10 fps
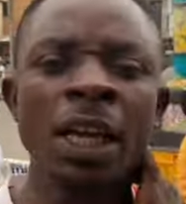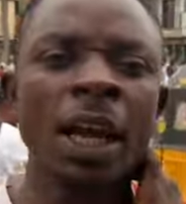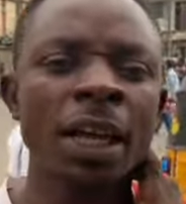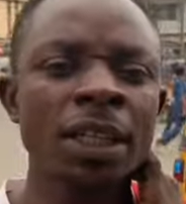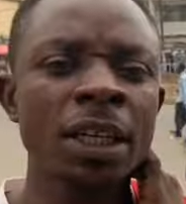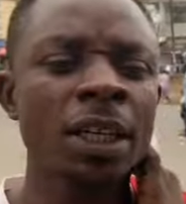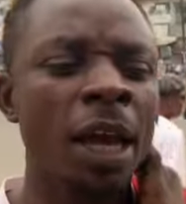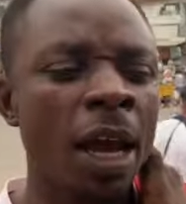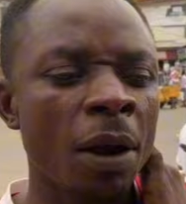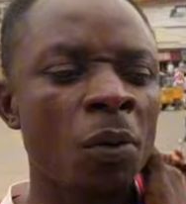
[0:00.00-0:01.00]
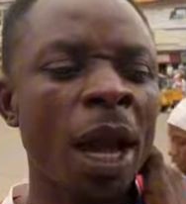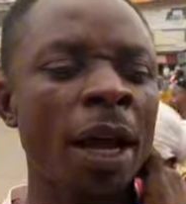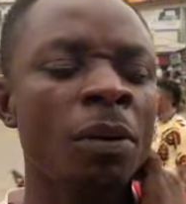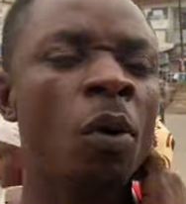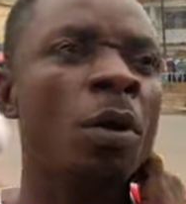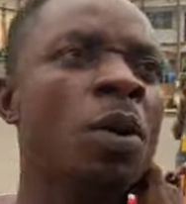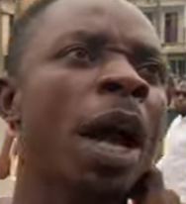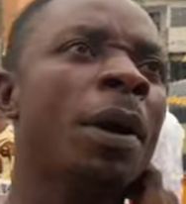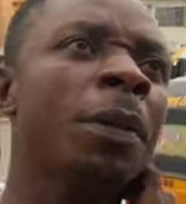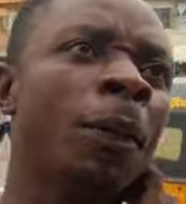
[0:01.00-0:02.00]
I think what we
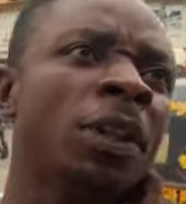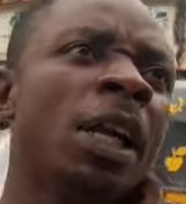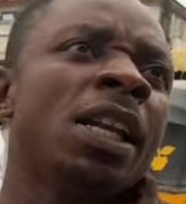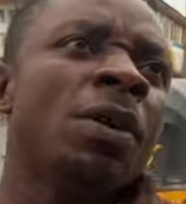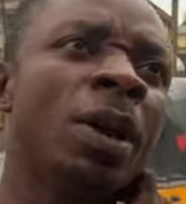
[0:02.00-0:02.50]
are reportedly